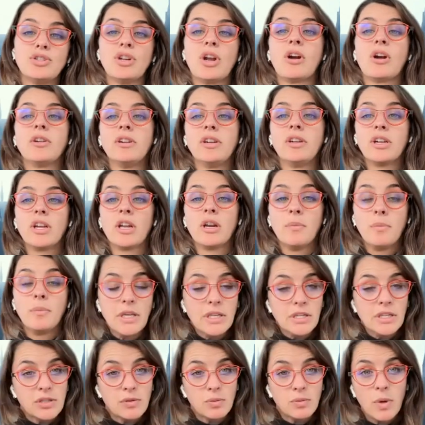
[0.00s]
is generally going to
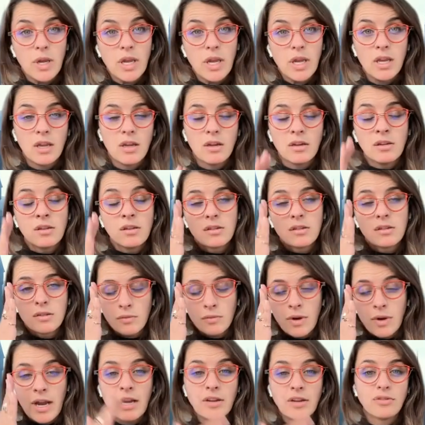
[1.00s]
be SWE,
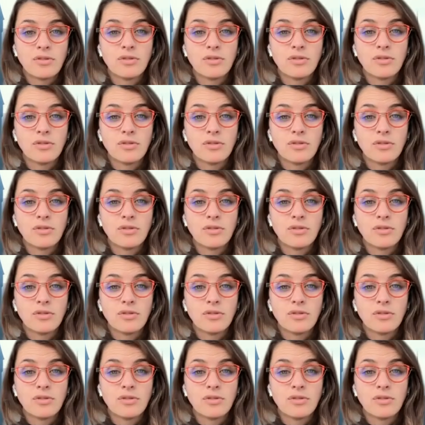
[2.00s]
right?